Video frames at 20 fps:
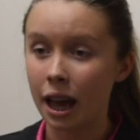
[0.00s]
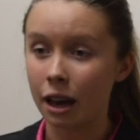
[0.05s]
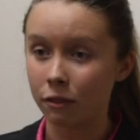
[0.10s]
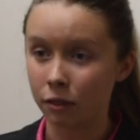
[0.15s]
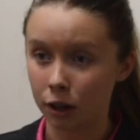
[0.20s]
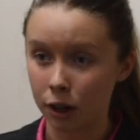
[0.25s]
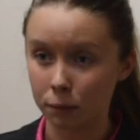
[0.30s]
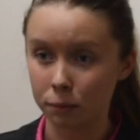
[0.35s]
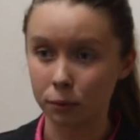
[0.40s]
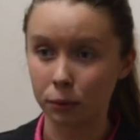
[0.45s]
have
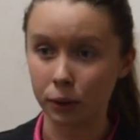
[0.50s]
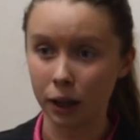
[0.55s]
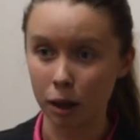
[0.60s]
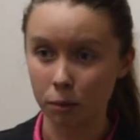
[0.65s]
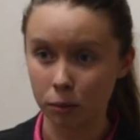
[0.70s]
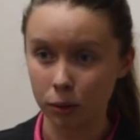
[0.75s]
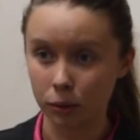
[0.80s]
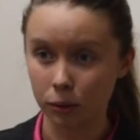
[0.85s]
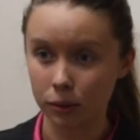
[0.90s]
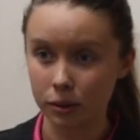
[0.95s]
harmful
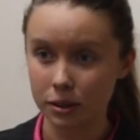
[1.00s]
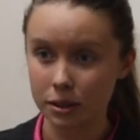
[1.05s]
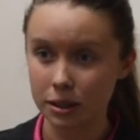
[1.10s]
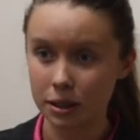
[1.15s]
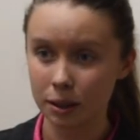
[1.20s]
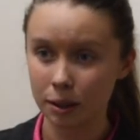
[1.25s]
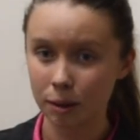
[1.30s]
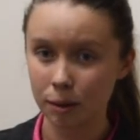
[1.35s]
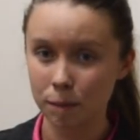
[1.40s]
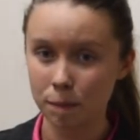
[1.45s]
chemicals.
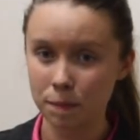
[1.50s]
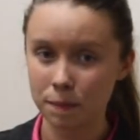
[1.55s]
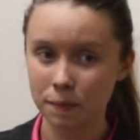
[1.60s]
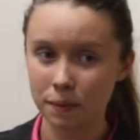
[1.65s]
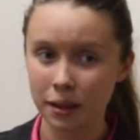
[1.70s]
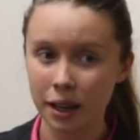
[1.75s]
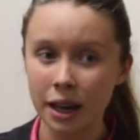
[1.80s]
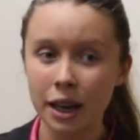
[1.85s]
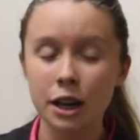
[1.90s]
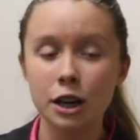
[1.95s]

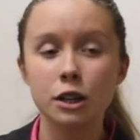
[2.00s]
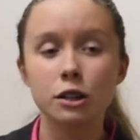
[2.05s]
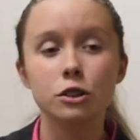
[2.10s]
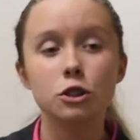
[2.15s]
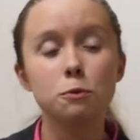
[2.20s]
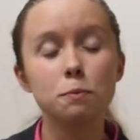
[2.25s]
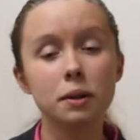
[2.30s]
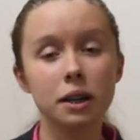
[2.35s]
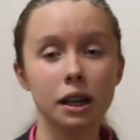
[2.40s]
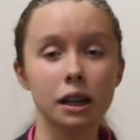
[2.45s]

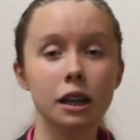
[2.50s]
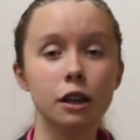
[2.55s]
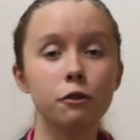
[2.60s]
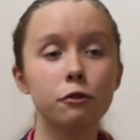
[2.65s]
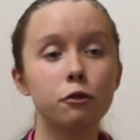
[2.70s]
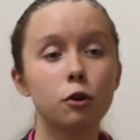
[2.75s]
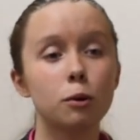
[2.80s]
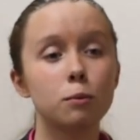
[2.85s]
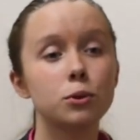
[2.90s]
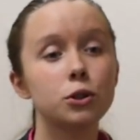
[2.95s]
To be an
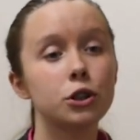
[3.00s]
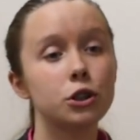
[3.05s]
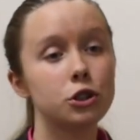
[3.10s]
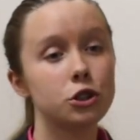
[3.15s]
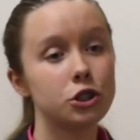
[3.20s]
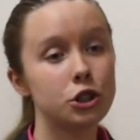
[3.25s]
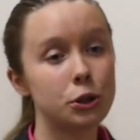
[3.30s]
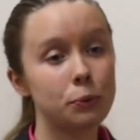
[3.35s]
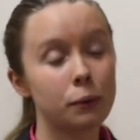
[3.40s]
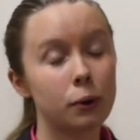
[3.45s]
informed
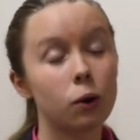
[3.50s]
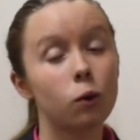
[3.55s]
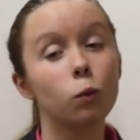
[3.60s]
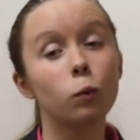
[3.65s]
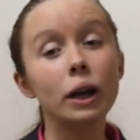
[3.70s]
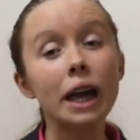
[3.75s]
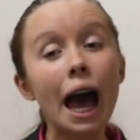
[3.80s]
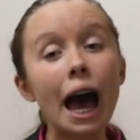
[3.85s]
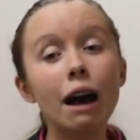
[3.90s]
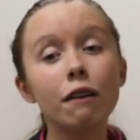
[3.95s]
consumer,
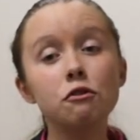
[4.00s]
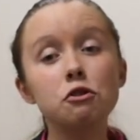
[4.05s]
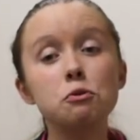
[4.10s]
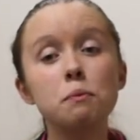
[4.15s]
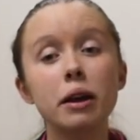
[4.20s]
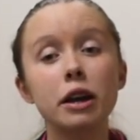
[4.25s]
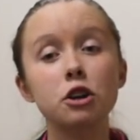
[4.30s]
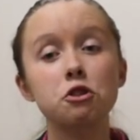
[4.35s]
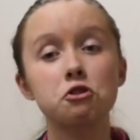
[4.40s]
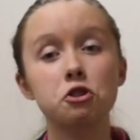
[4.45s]
we have to
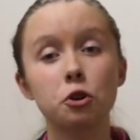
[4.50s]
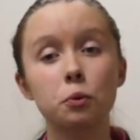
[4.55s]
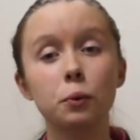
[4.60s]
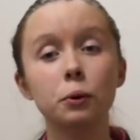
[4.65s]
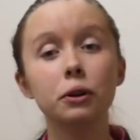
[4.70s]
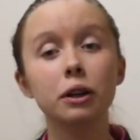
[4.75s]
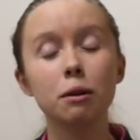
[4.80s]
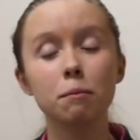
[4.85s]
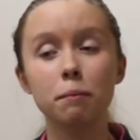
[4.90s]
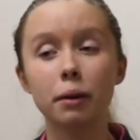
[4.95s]
make sure
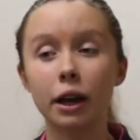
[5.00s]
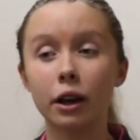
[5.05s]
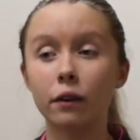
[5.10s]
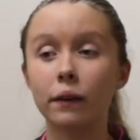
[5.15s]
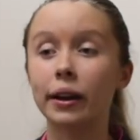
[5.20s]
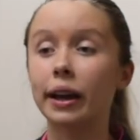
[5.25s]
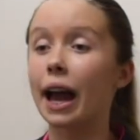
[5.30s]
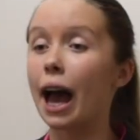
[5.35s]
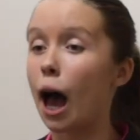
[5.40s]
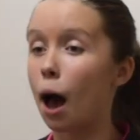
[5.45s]
we're
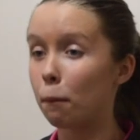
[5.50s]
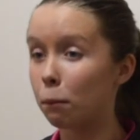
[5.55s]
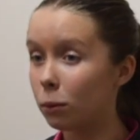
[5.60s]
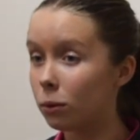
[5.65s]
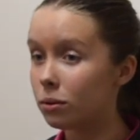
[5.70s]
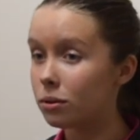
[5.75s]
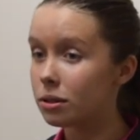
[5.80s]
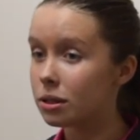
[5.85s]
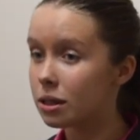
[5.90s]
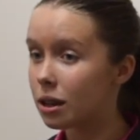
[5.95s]
comparing
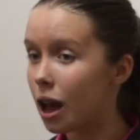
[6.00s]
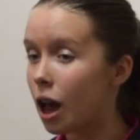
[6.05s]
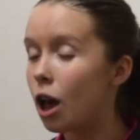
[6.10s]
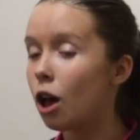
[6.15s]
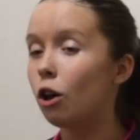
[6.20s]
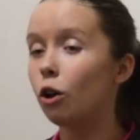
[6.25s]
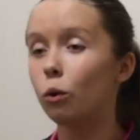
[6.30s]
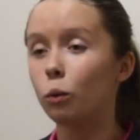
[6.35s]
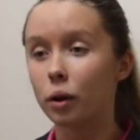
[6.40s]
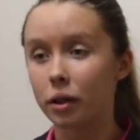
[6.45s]
apples
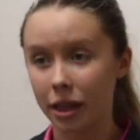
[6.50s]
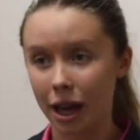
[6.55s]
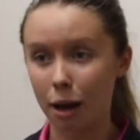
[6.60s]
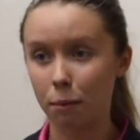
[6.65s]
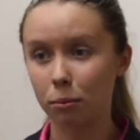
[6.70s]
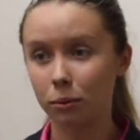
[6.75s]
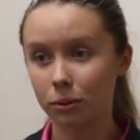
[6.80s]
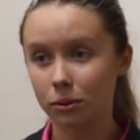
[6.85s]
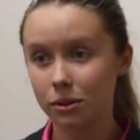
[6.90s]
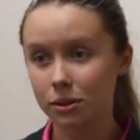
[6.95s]
with
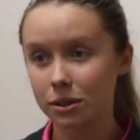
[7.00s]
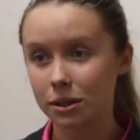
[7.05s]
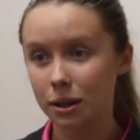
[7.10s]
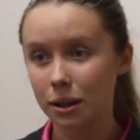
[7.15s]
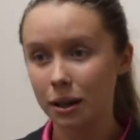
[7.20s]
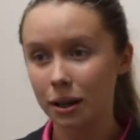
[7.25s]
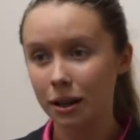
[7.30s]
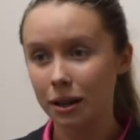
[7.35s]
apples.